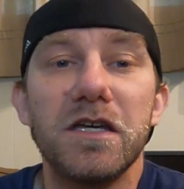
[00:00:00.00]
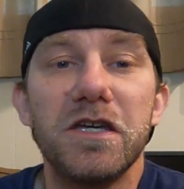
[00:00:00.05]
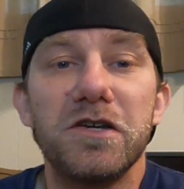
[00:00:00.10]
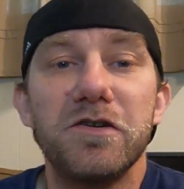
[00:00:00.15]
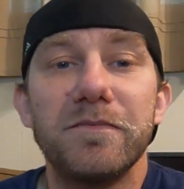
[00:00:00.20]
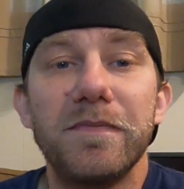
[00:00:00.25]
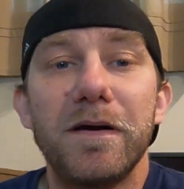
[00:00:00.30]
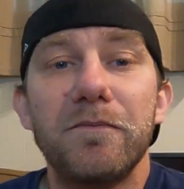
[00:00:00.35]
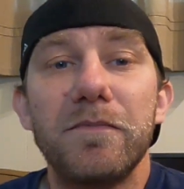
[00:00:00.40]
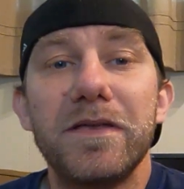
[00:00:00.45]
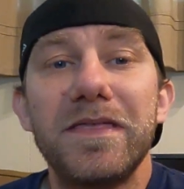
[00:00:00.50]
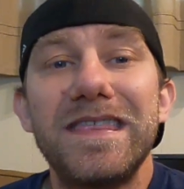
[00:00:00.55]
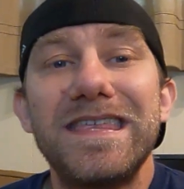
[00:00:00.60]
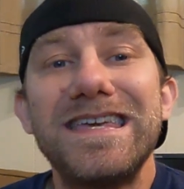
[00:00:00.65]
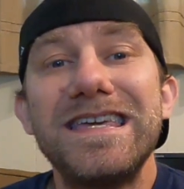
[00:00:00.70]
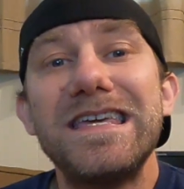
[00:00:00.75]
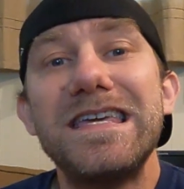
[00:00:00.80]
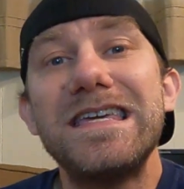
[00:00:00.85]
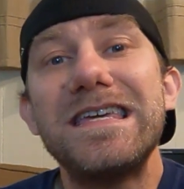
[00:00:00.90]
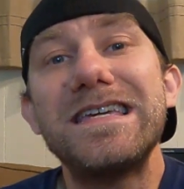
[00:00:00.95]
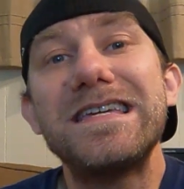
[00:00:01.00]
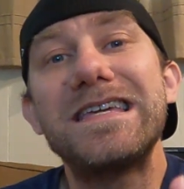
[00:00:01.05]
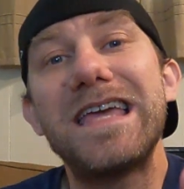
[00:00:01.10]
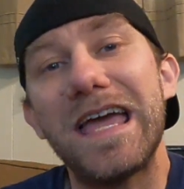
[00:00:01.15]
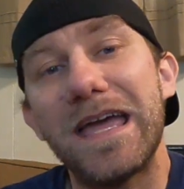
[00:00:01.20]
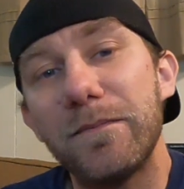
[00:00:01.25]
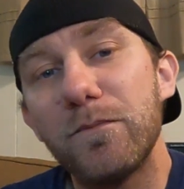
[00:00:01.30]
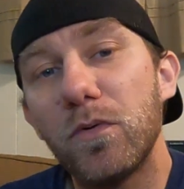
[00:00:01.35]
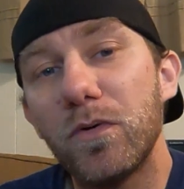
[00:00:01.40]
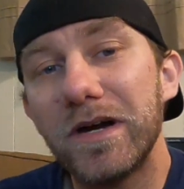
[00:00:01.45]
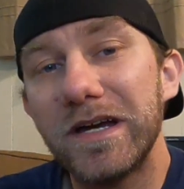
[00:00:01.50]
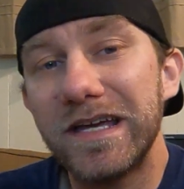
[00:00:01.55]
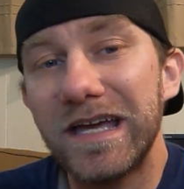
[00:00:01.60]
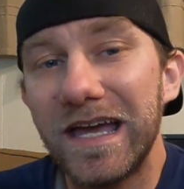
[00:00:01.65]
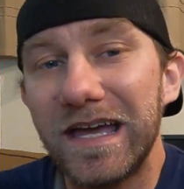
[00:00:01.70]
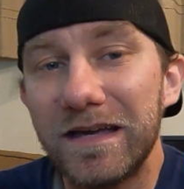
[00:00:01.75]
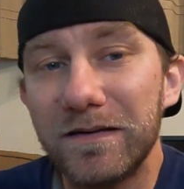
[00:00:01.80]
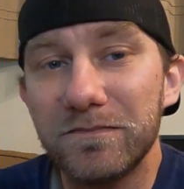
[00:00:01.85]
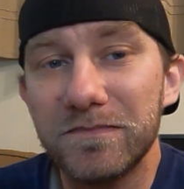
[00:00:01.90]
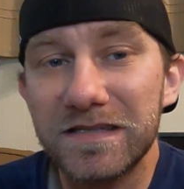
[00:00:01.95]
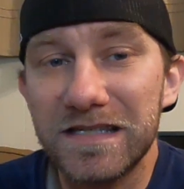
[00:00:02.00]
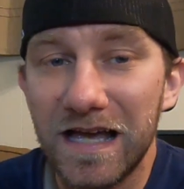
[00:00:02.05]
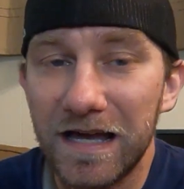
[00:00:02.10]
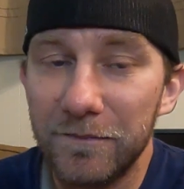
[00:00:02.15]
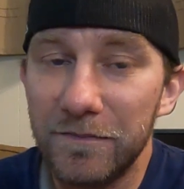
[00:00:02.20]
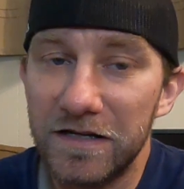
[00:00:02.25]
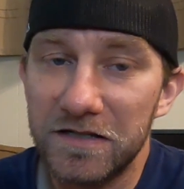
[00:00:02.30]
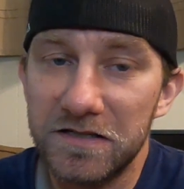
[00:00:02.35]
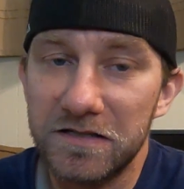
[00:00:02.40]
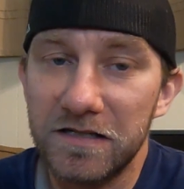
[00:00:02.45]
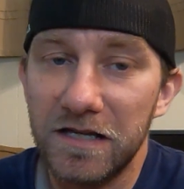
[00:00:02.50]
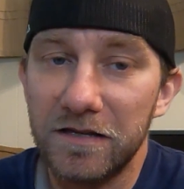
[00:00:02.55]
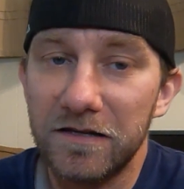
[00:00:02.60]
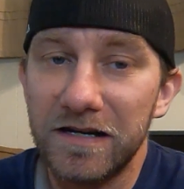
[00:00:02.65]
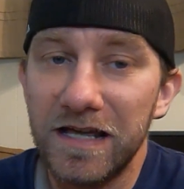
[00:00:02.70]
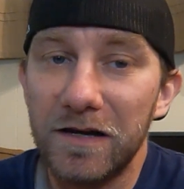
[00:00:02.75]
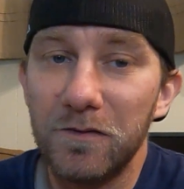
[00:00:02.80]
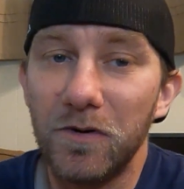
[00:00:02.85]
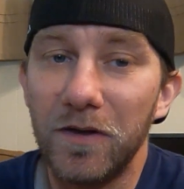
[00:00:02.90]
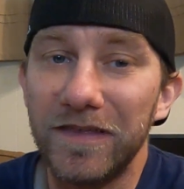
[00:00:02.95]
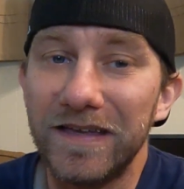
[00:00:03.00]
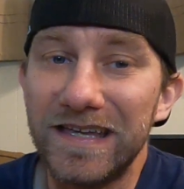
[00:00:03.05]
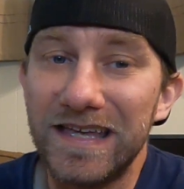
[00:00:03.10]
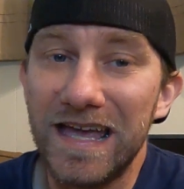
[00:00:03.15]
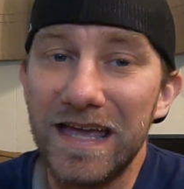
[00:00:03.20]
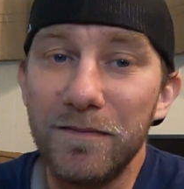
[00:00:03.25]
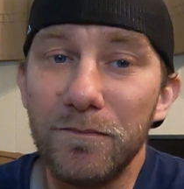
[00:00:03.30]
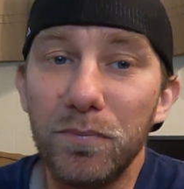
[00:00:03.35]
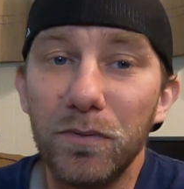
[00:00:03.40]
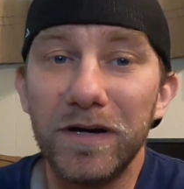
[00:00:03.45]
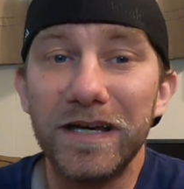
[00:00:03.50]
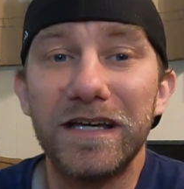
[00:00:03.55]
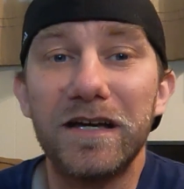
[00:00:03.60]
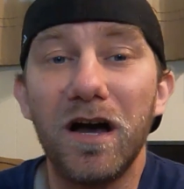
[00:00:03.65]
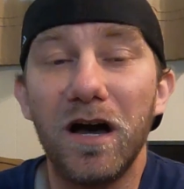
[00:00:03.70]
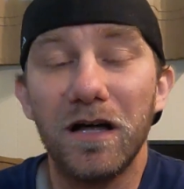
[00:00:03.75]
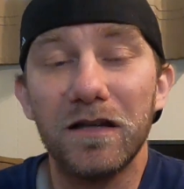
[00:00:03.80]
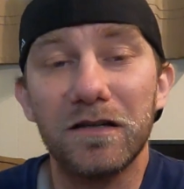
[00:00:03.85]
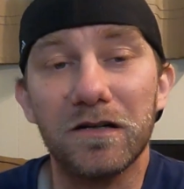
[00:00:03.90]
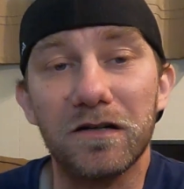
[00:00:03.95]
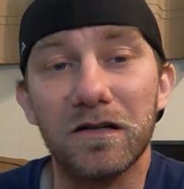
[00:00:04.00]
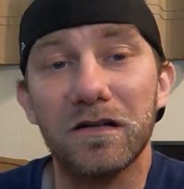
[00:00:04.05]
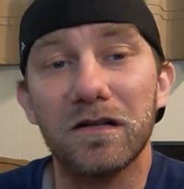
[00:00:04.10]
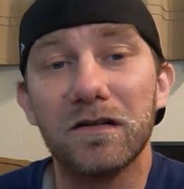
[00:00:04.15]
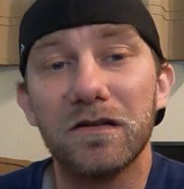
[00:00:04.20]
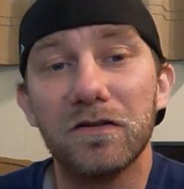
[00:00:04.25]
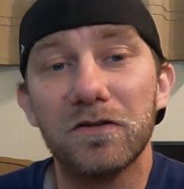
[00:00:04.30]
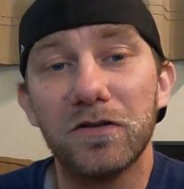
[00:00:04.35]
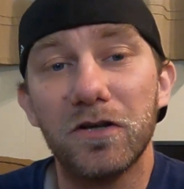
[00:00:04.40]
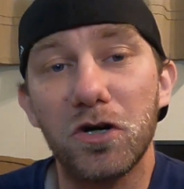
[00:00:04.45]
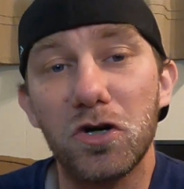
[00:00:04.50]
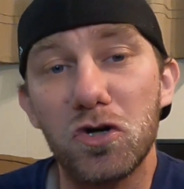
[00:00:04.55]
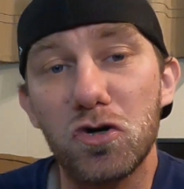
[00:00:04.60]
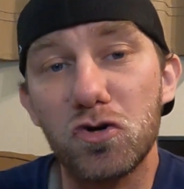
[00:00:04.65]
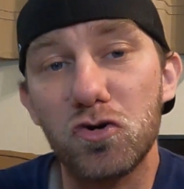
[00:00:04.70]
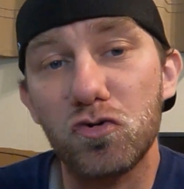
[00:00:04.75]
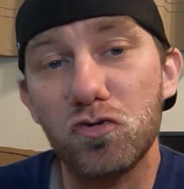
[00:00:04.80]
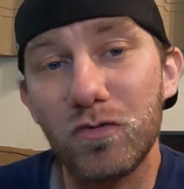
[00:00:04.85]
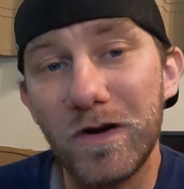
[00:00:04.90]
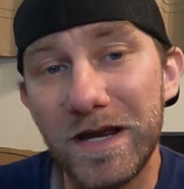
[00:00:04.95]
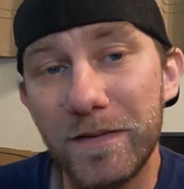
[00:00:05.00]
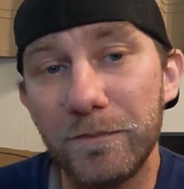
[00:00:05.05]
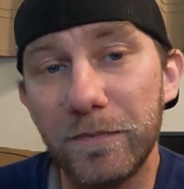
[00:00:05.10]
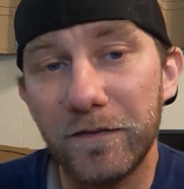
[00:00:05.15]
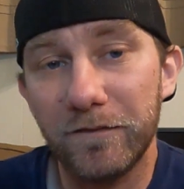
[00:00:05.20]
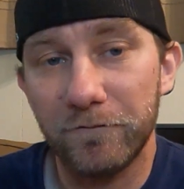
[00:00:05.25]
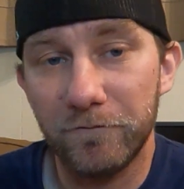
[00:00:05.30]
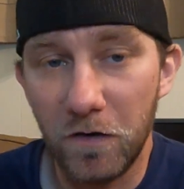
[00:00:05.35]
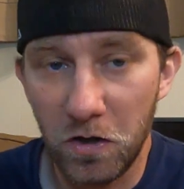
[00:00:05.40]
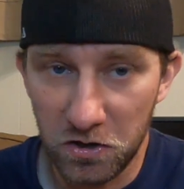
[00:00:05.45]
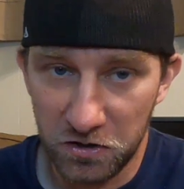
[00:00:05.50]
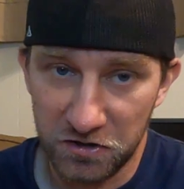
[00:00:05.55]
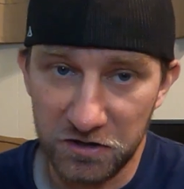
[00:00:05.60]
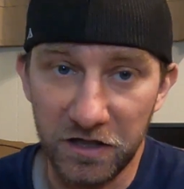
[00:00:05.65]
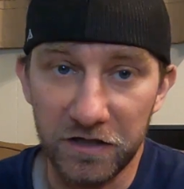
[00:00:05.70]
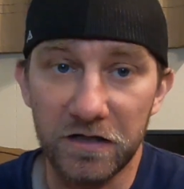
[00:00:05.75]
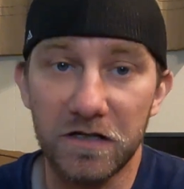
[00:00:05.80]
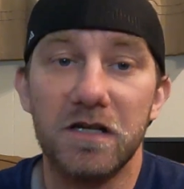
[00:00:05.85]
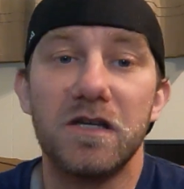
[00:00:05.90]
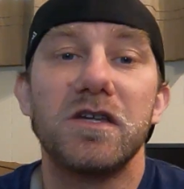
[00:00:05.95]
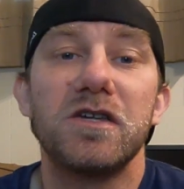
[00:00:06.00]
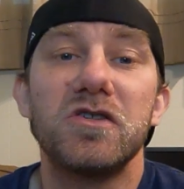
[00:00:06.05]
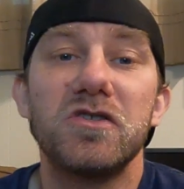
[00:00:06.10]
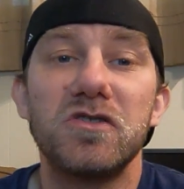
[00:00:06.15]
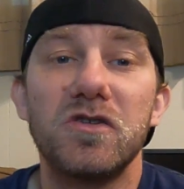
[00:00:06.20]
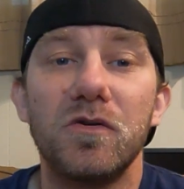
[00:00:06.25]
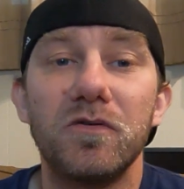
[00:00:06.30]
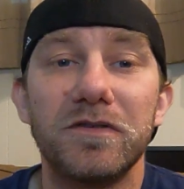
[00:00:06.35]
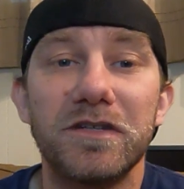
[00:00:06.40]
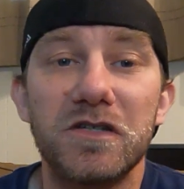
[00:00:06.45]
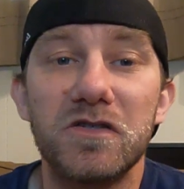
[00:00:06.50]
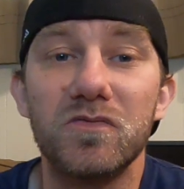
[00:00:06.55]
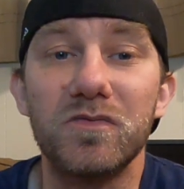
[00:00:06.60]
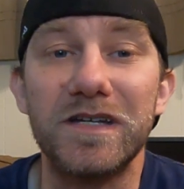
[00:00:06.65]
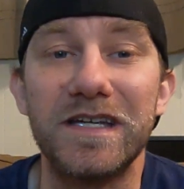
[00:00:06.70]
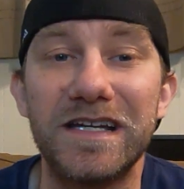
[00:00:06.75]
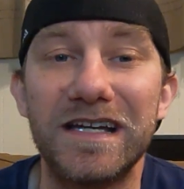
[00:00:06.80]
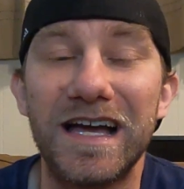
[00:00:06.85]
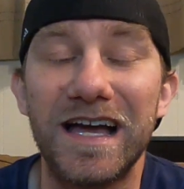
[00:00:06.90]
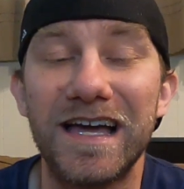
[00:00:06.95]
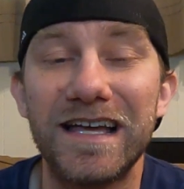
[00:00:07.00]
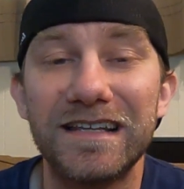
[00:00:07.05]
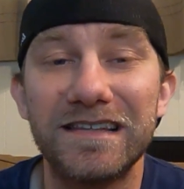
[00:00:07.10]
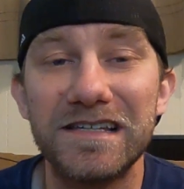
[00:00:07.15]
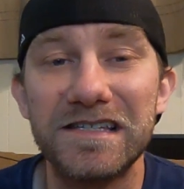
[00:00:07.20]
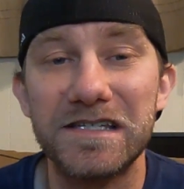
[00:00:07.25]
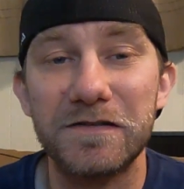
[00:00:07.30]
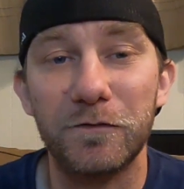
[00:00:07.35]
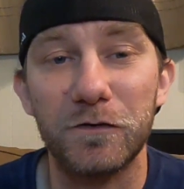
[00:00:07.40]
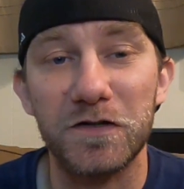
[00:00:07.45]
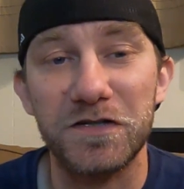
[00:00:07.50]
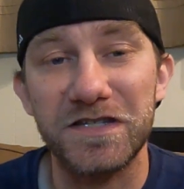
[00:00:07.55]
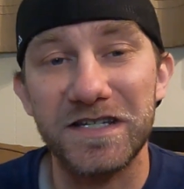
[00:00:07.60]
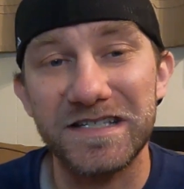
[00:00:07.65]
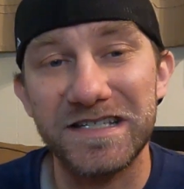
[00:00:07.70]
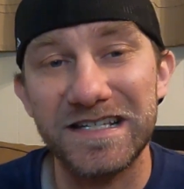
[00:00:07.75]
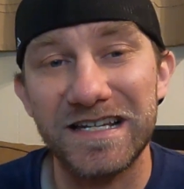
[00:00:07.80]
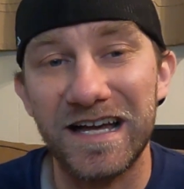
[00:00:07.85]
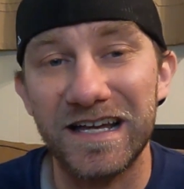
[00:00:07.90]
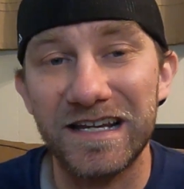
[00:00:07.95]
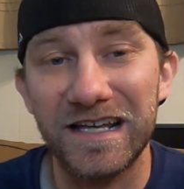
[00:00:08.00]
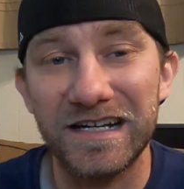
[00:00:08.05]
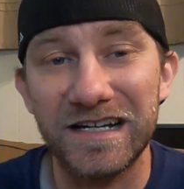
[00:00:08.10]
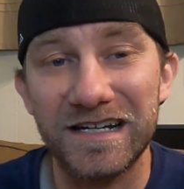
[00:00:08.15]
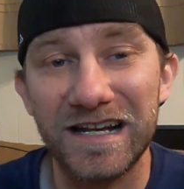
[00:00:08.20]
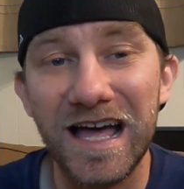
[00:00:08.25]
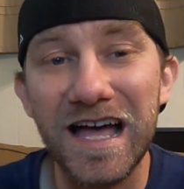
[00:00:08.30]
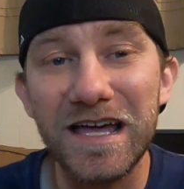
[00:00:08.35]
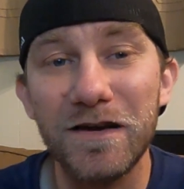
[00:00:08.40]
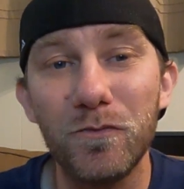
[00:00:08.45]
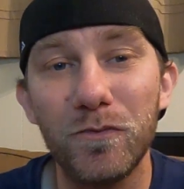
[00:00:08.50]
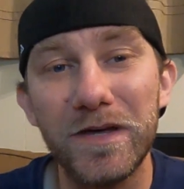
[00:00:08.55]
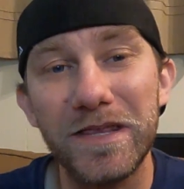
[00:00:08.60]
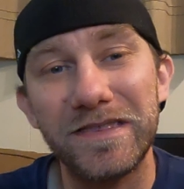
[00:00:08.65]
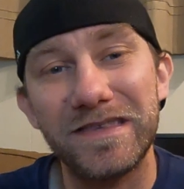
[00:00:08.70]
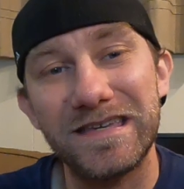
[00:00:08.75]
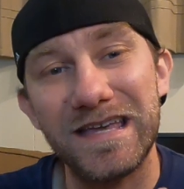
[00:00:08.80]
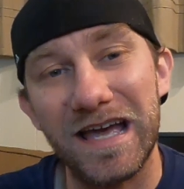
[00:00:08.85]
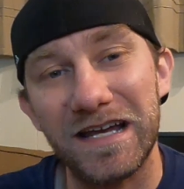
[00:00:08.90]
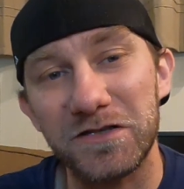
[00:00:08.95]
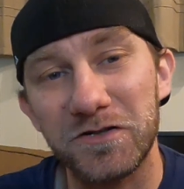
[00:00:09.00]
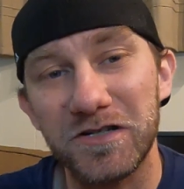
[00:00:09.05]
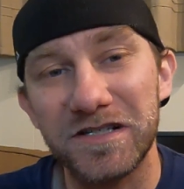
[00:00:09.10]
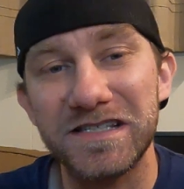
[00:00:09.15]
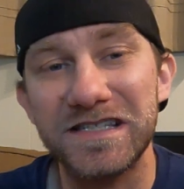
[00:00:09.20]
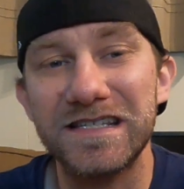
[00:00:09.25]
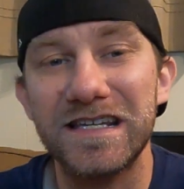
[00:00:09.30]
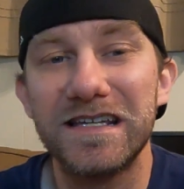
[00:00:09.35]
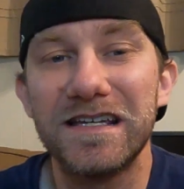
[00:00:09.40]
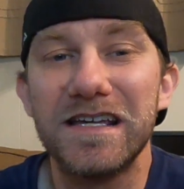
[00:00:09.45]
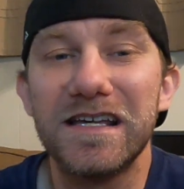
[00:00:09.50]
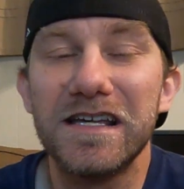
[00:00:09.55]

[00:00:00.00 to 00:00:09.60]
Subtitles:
You remember the Game Boy games I mentioned the other day? Well, the Game Boy Color, the grape version, sold this week. I had it listed for $69.99 with Tetris.